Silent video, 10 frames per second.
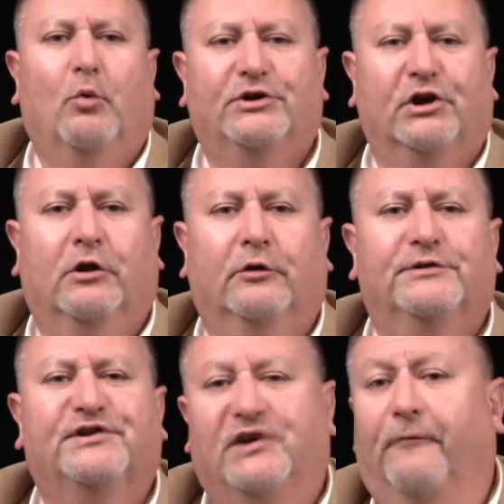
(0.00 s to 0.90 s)
which
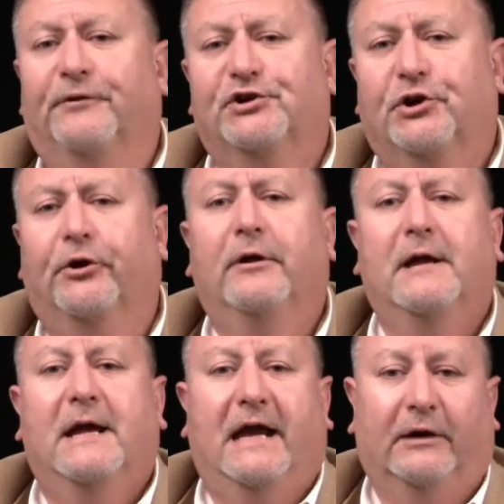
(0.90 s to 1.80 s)
includes self-insured
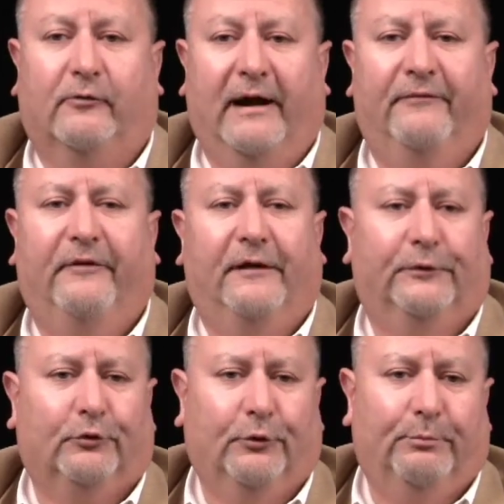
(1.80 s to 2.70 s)
and
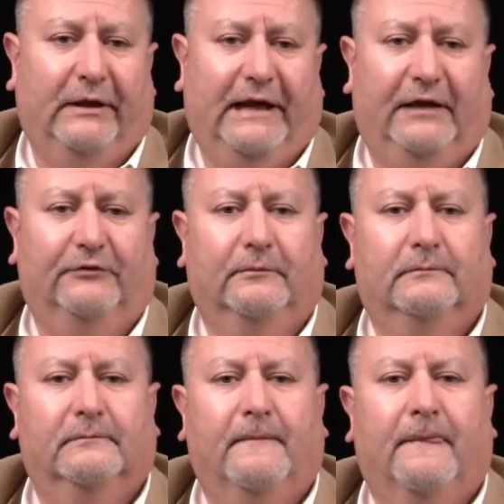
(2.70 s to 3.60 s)
grandfathered group plans.
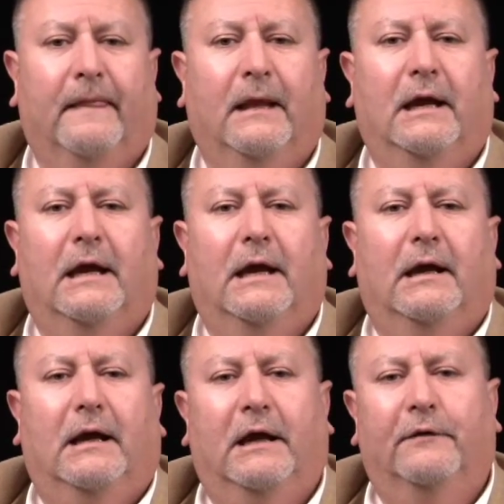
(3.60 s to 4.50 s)

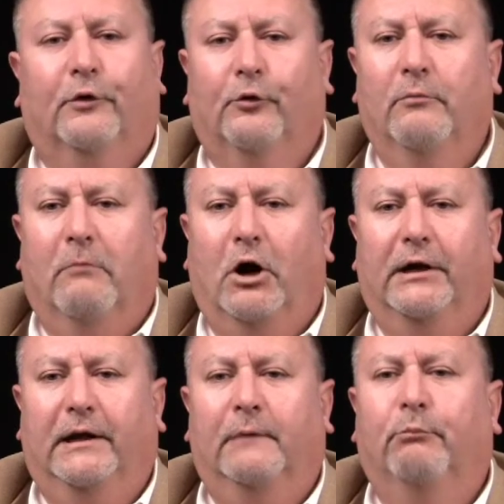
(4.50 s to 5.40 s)
In the group
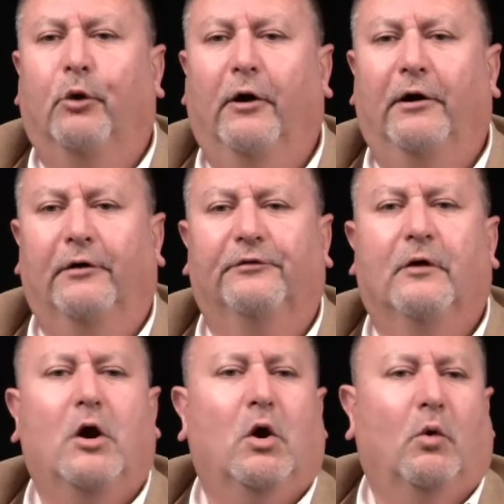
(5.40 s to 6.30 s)
market, employers
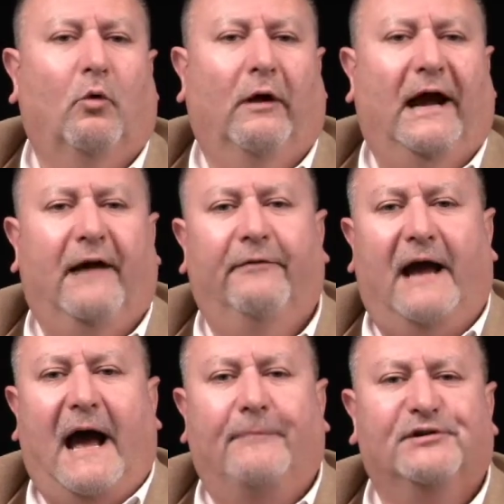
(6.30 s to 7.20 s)
will have the
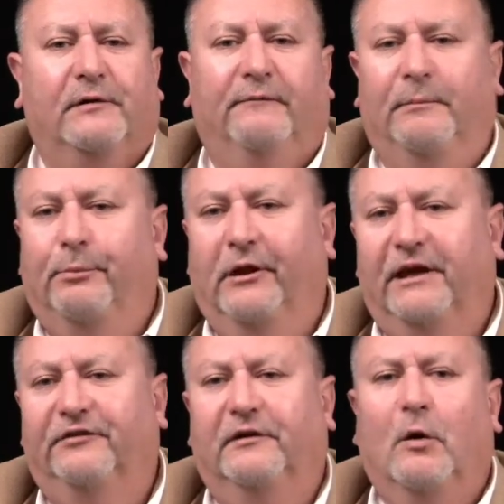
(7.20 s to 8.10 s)
option of
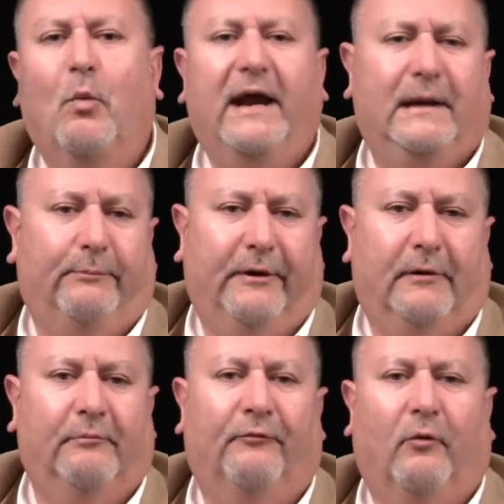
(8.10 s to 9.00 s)
emplacing a waiting
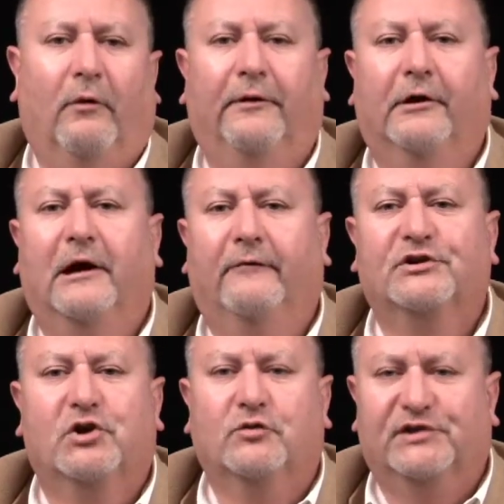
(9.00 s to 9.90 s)
period before their
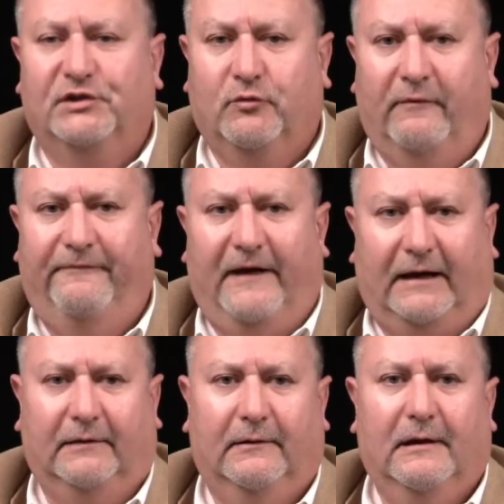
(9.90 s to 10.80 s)
coverage goes into
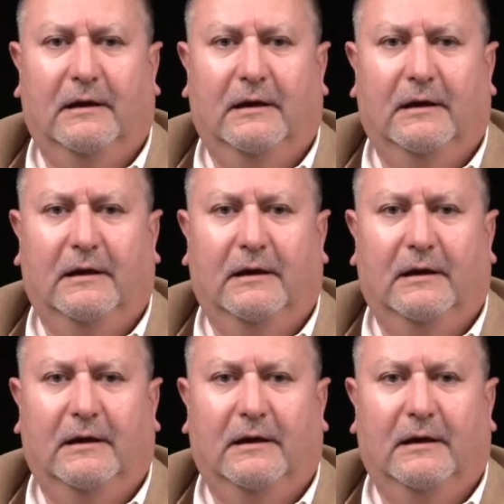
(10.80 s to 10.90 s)
effect.